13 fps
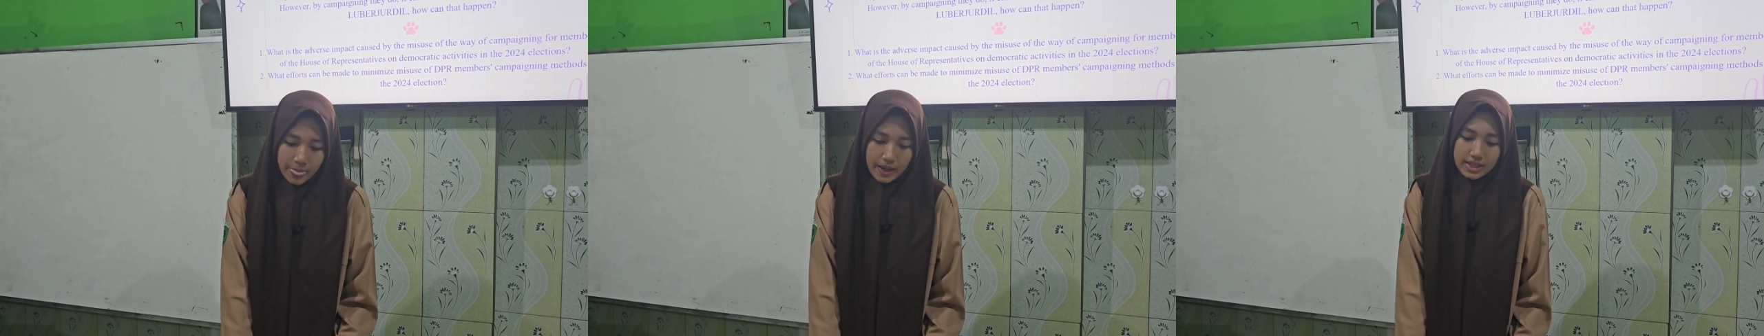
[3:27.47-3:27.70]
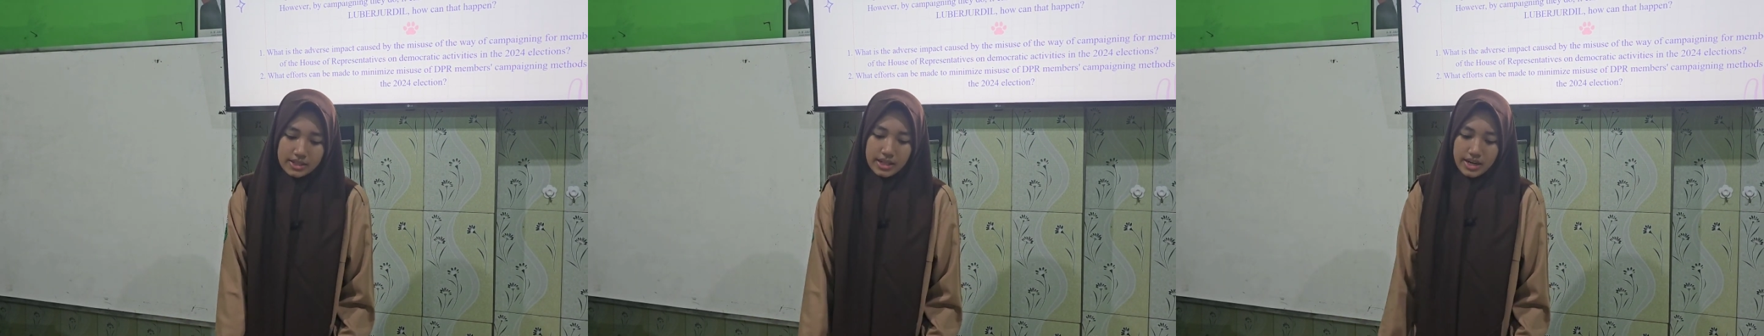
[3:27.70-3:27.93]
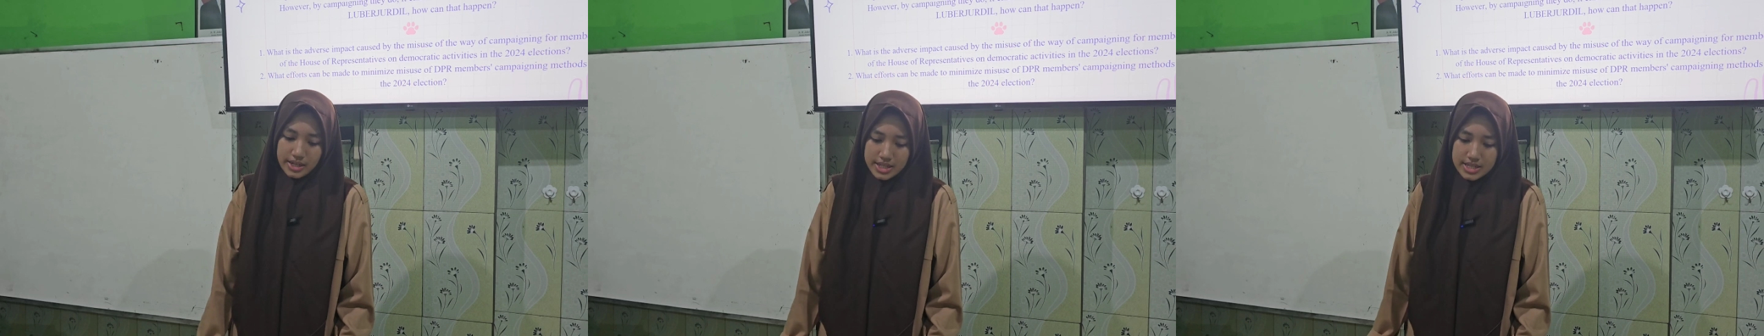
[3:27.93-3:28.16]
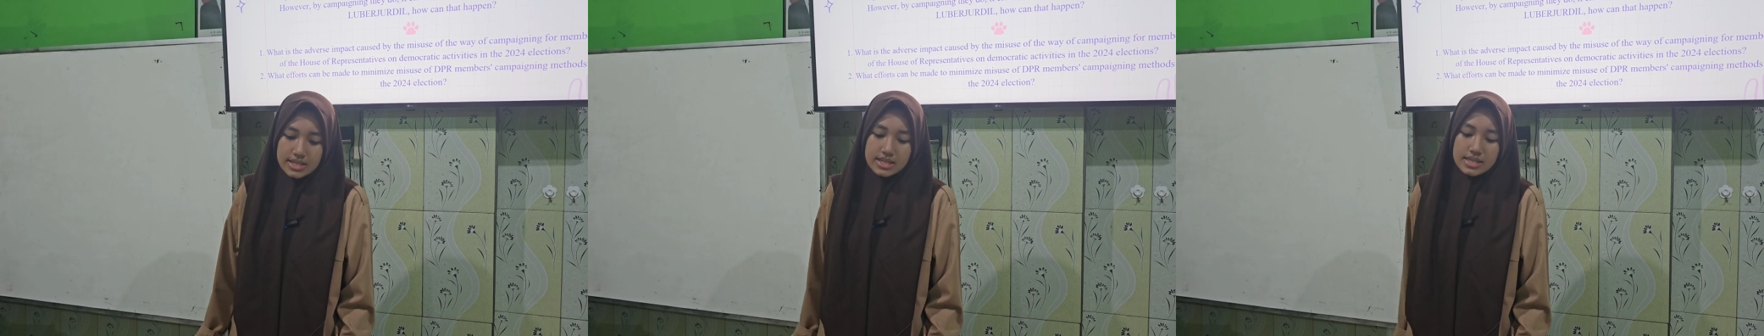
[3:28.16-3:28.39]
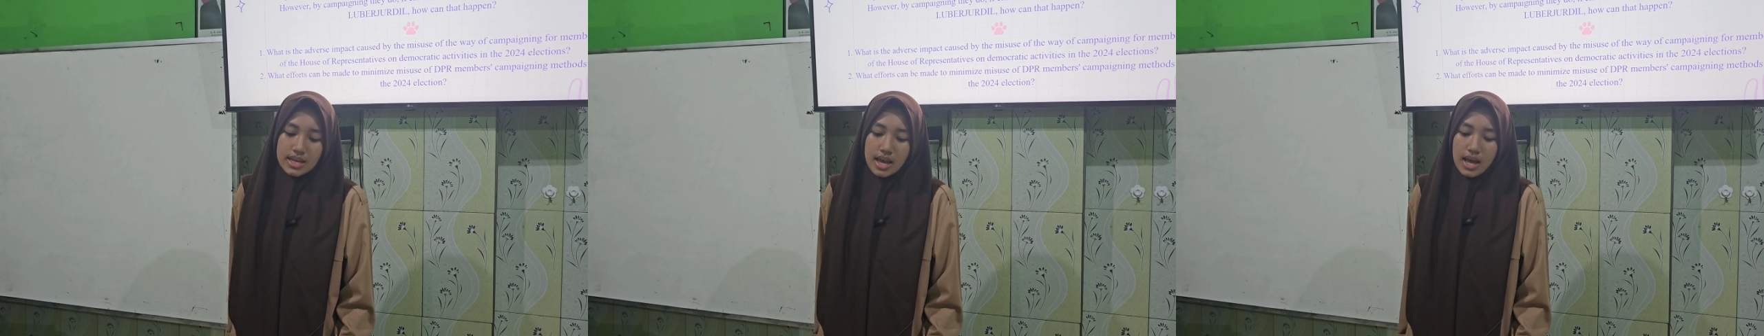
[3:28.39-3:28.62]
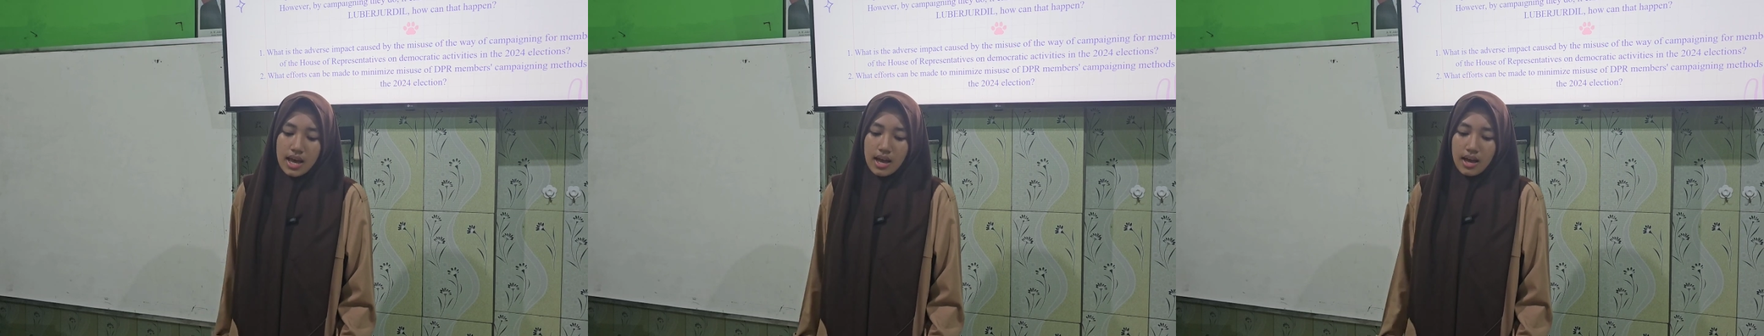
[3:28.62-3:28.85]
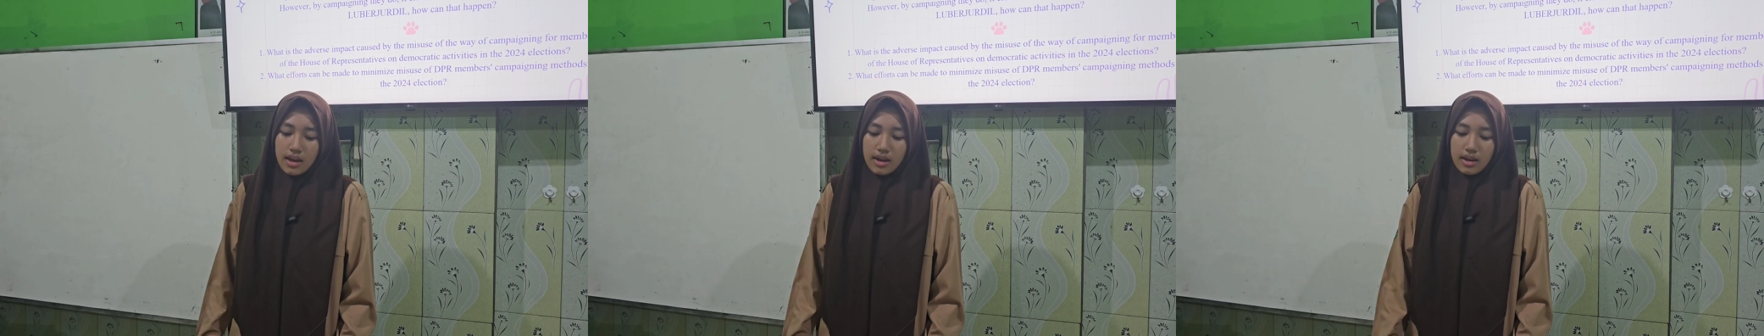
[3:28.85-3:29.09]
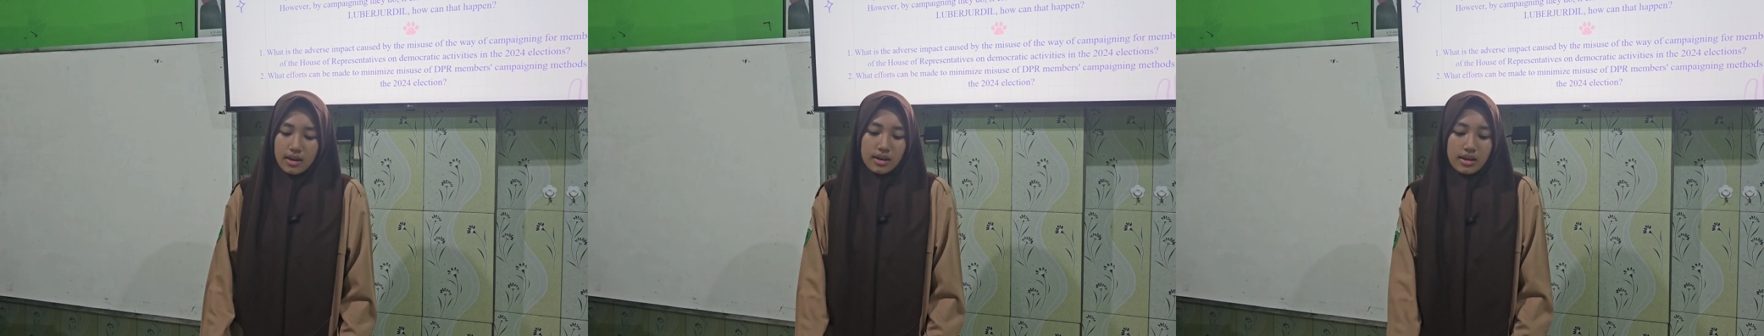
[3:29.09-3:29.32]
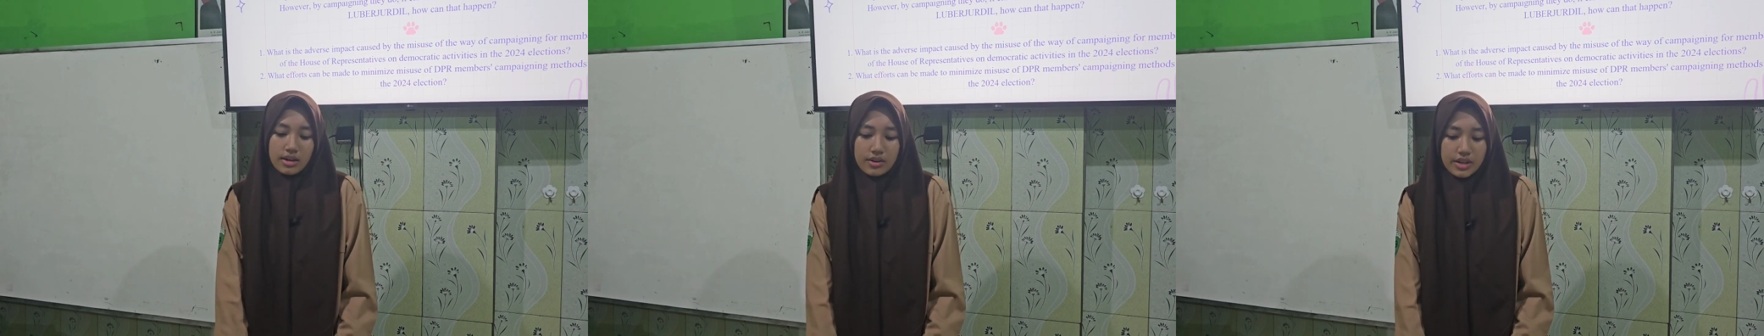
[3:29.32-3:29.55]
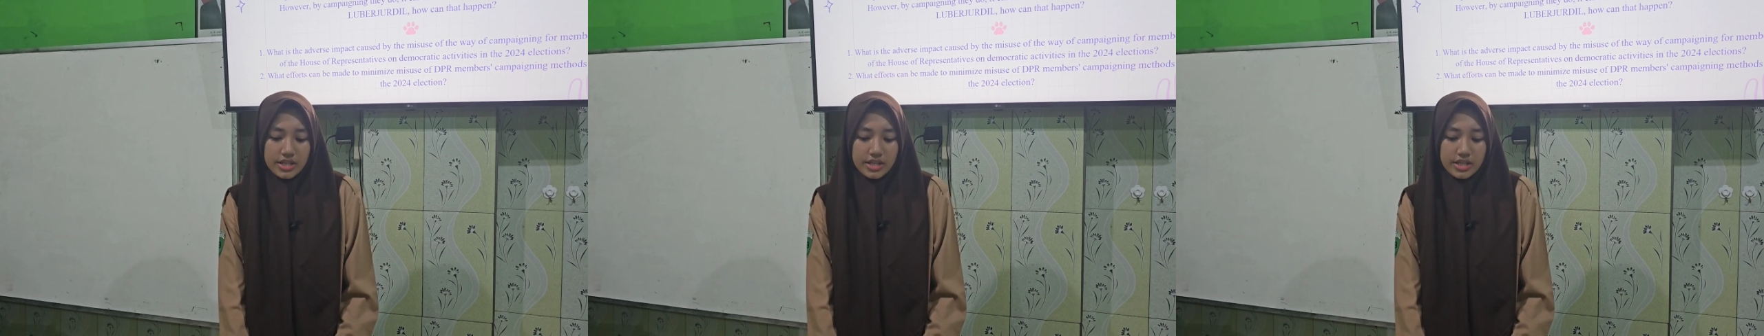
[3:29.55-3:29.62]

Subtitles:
And there is a